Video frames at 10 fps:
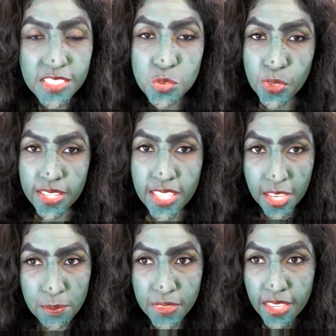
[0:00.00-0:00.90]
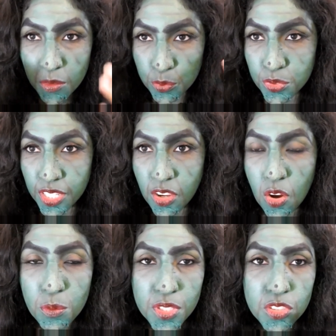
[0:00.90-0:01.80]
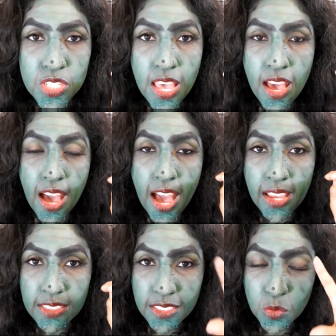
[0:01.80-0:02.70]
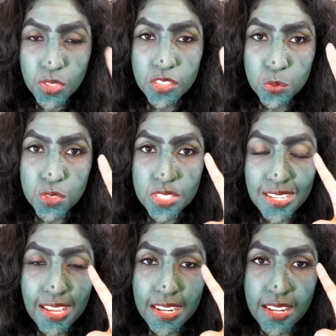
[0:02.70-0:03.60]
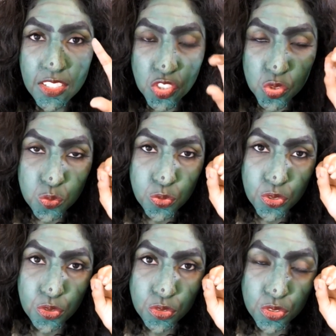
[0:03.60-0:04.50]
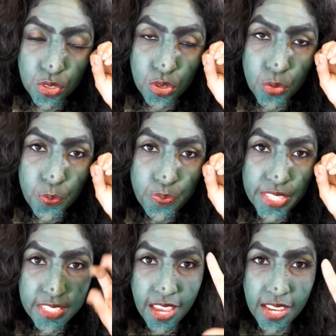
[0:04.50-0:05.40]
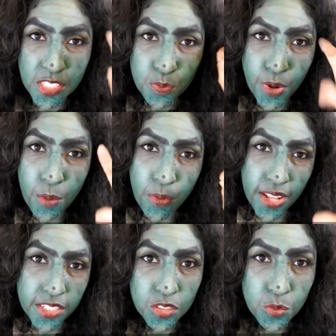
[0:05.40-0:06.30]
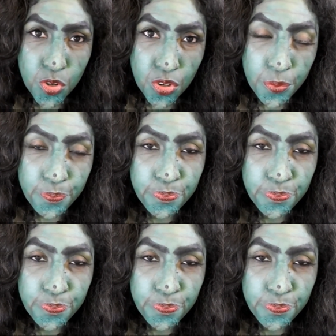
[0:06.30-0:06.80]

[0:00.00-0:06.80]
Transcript: That's what I kept them and putting on, because I did want to put some eyelashes for so that the eyes pop a little more,